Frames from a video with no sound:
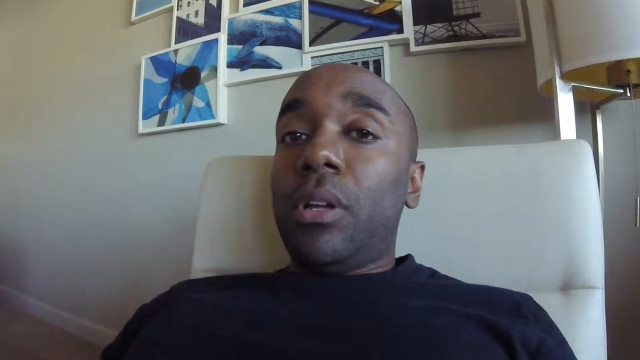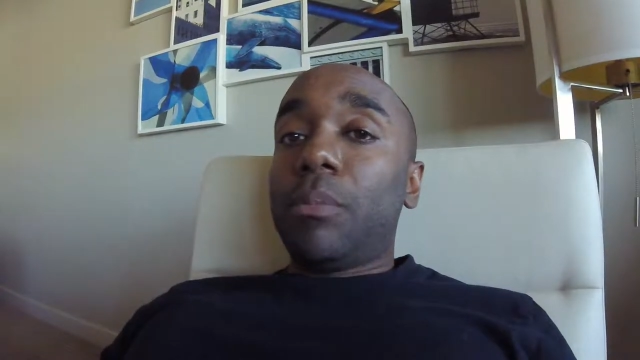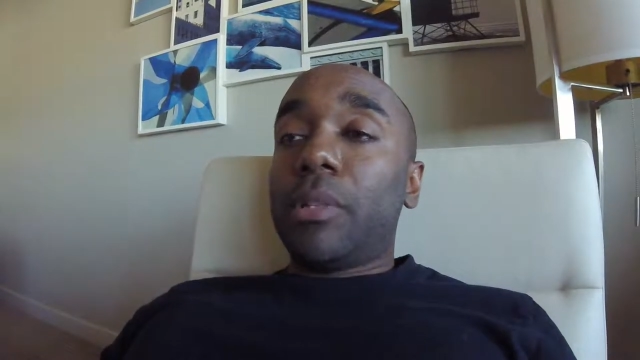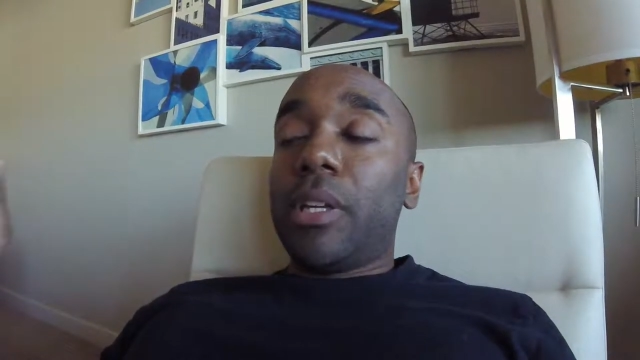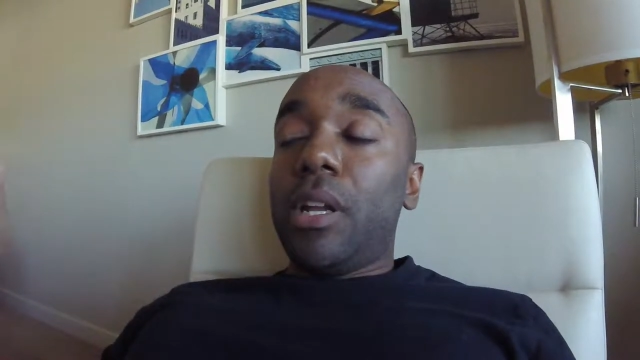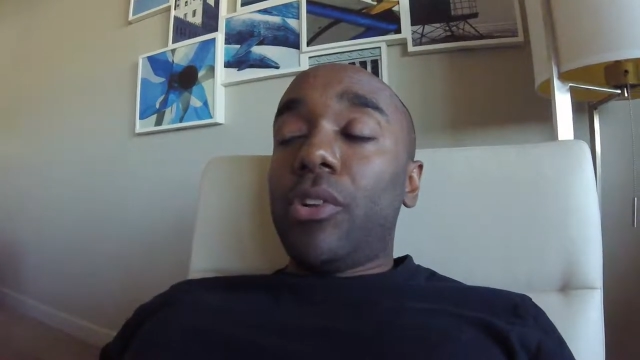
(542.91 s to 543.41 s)
I'm
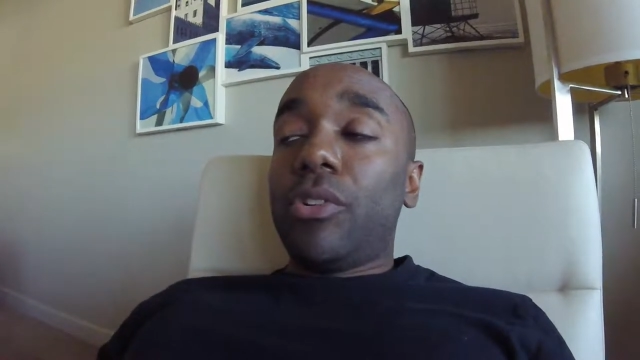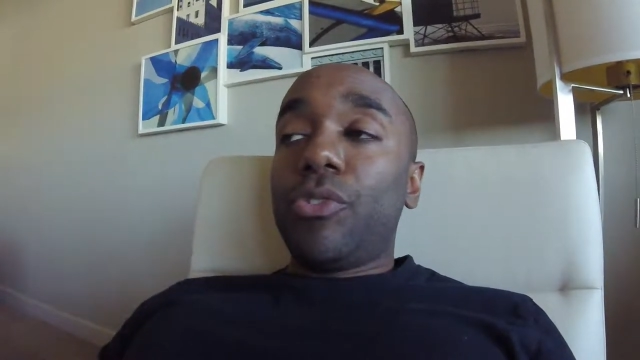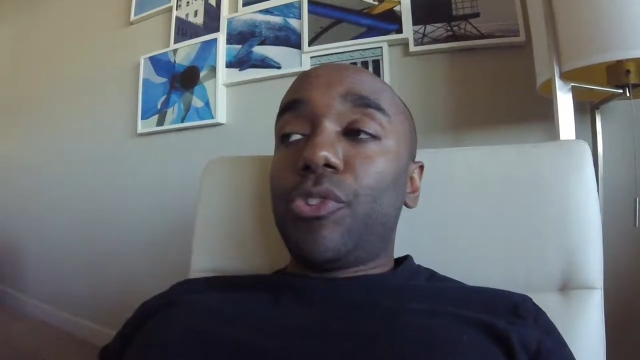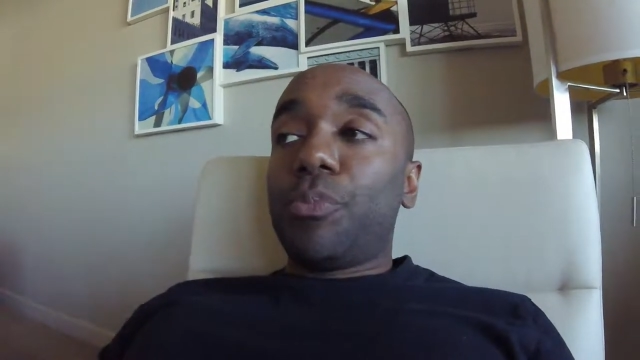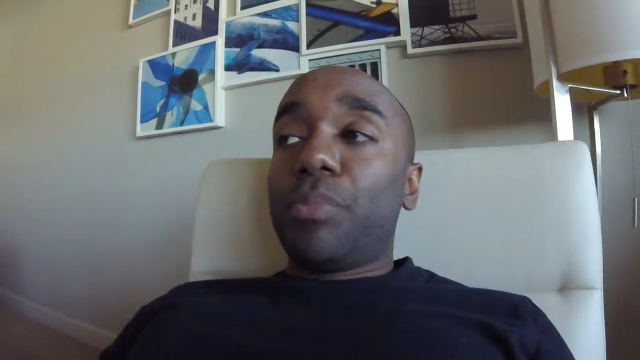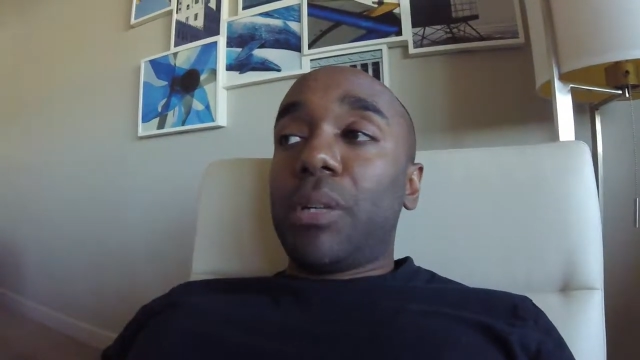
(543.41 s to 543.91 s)
going to
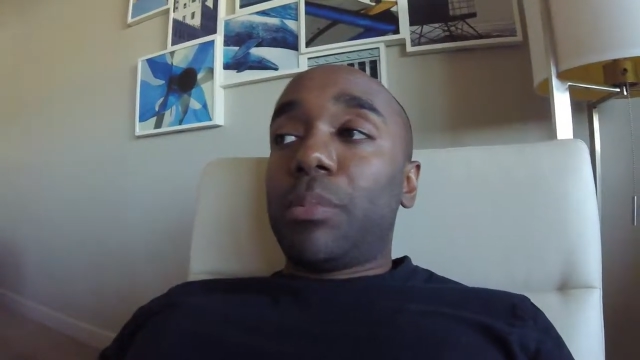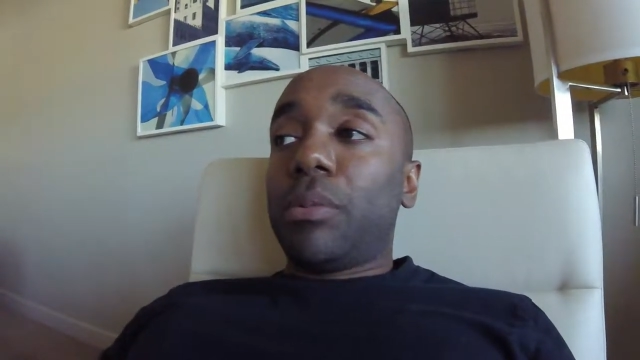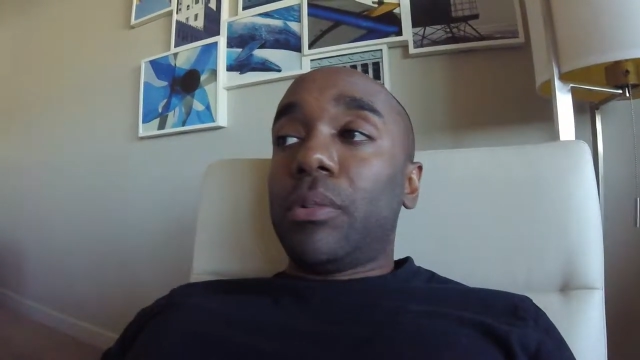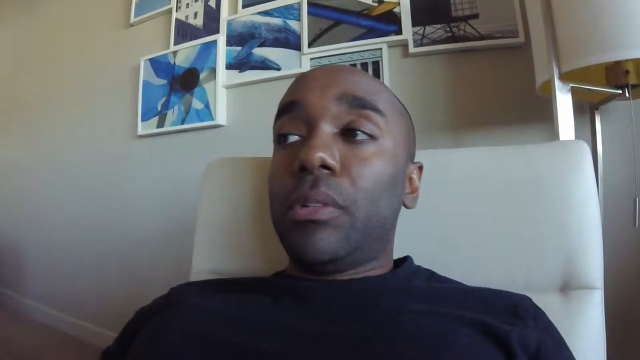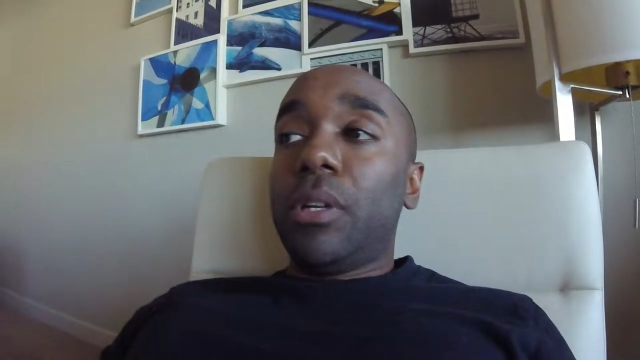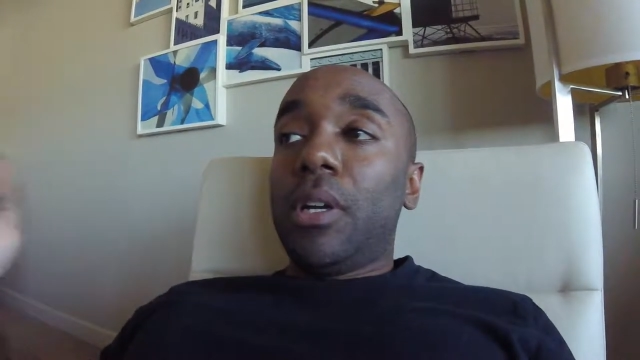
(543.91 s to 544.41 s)
introduce some
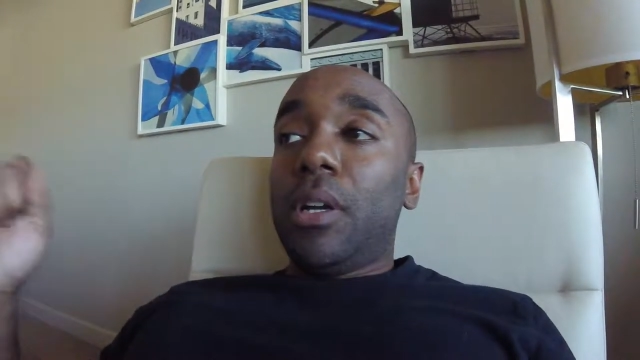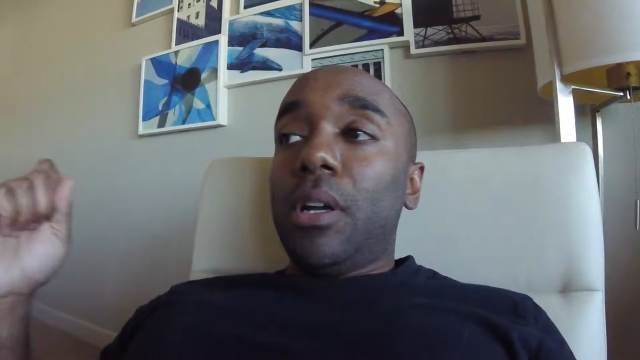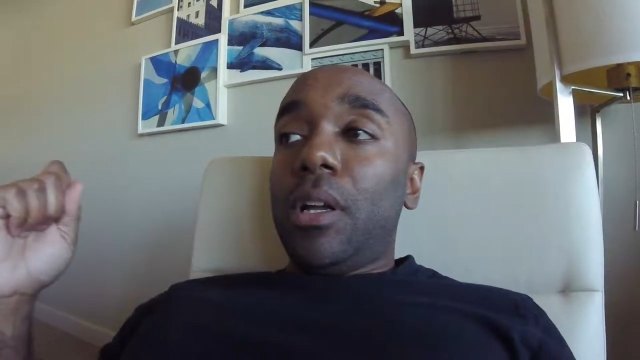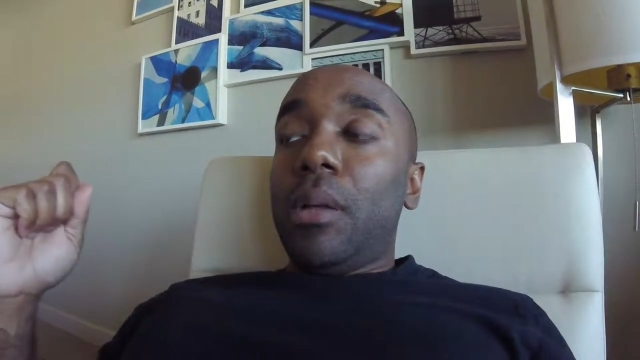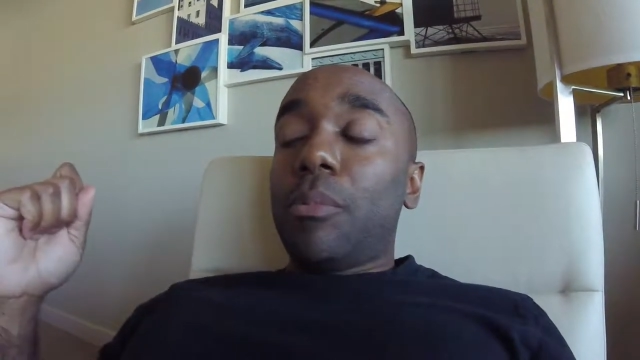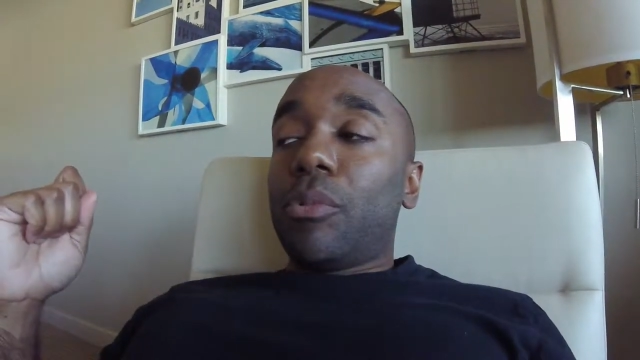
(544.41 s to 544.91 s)
people.
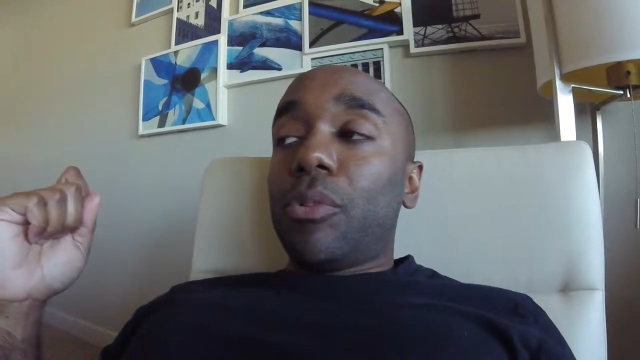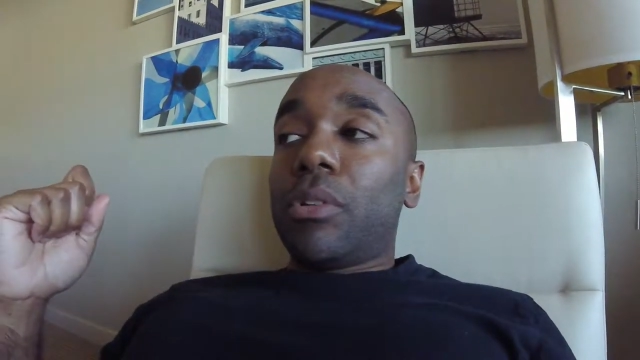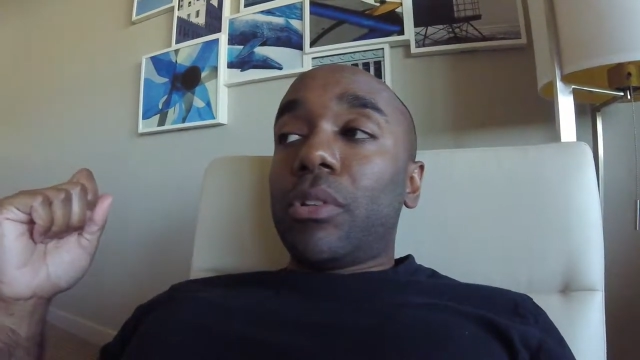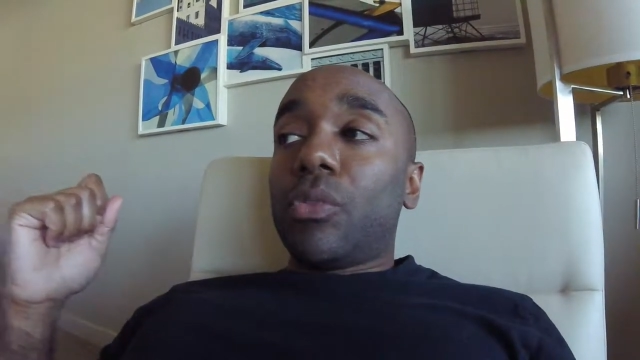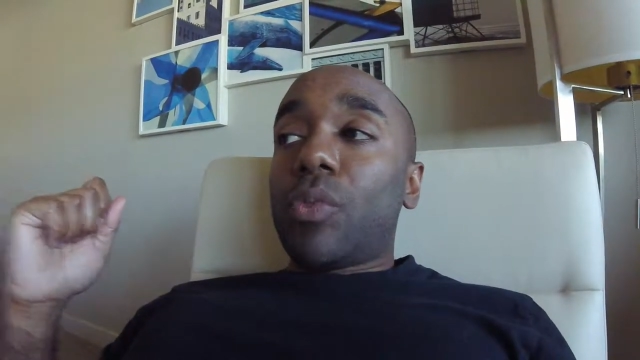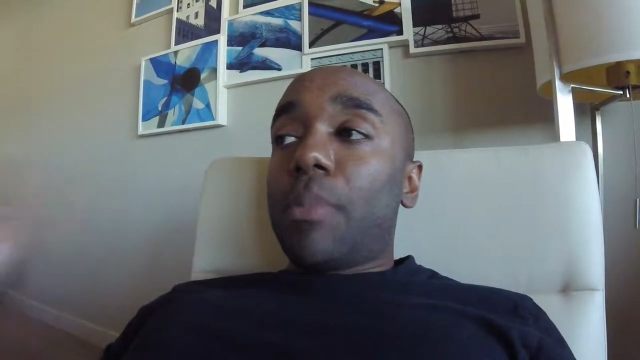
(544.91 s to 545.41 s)
I'm going
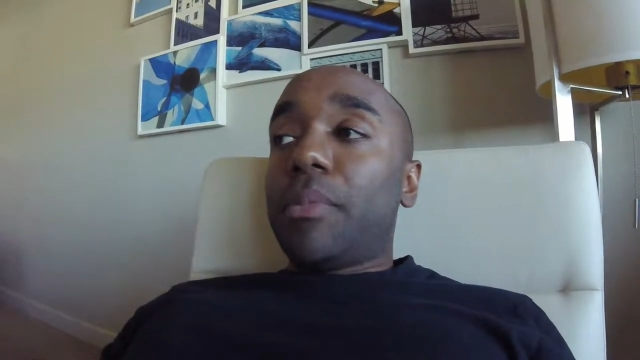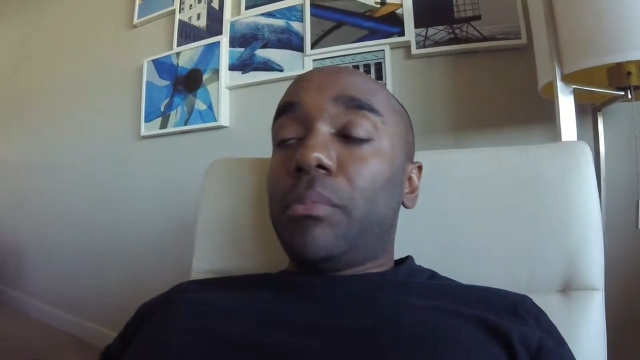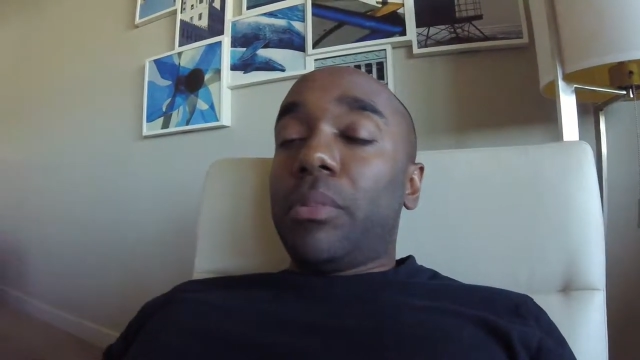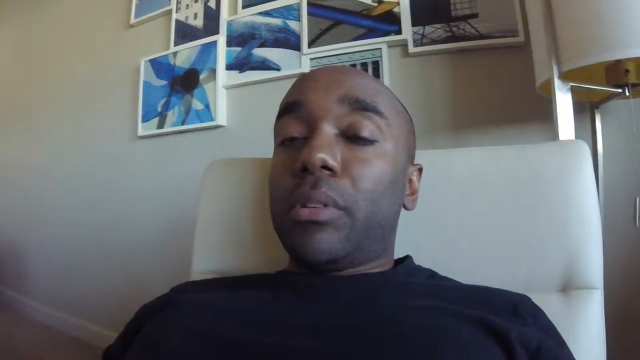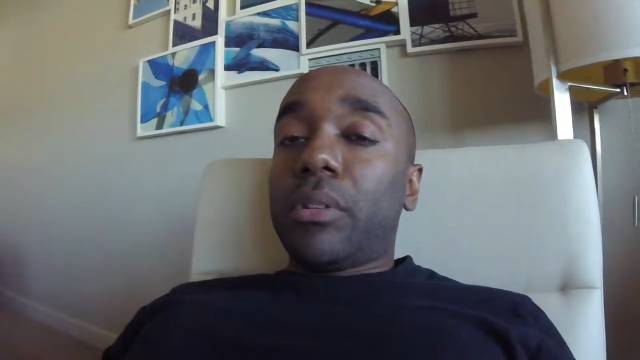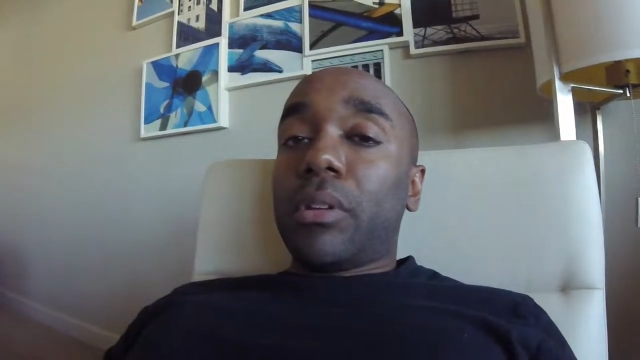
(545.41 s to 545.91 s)
to swap some
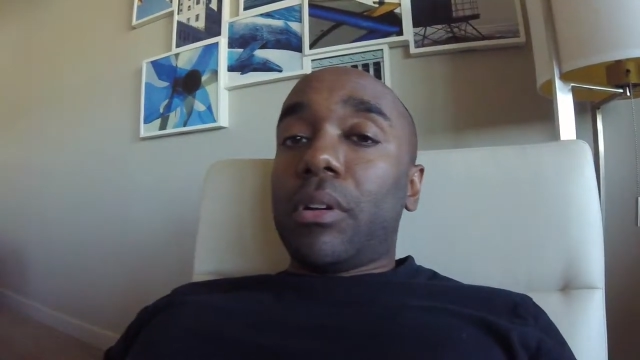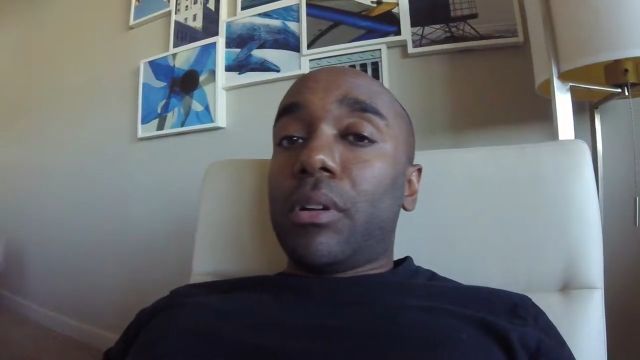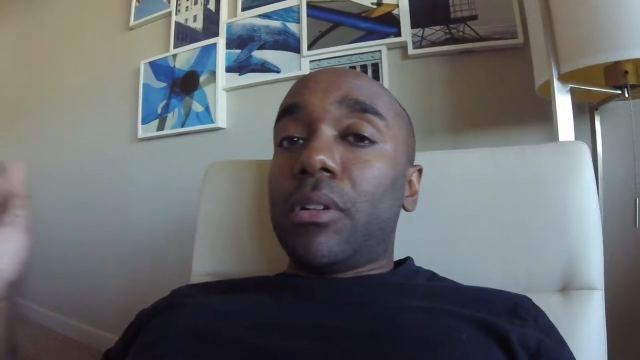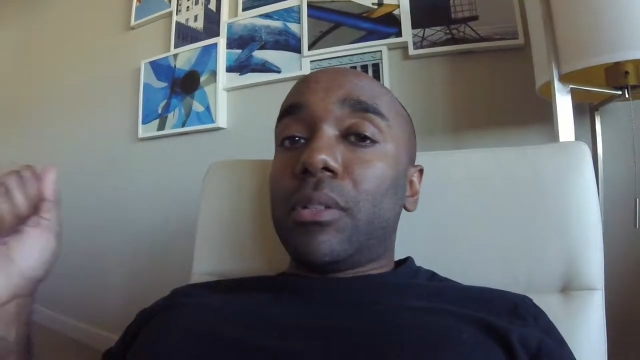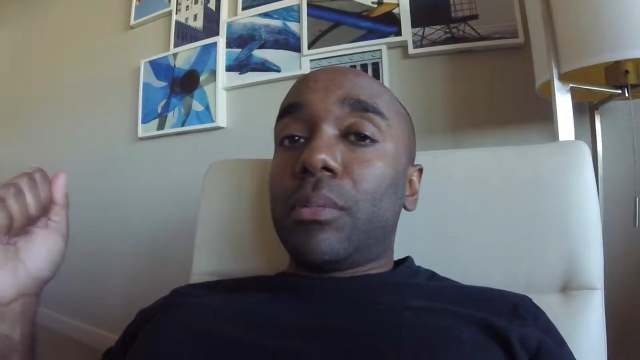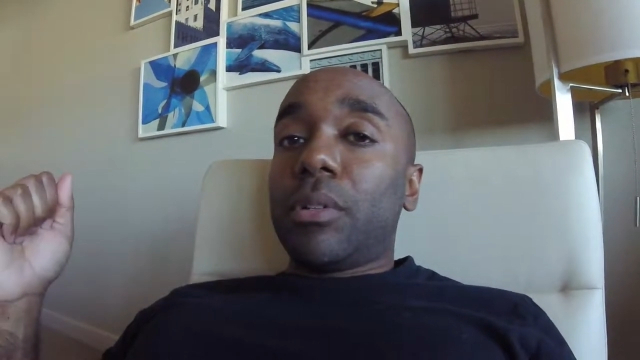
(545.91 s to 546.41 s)
business cards.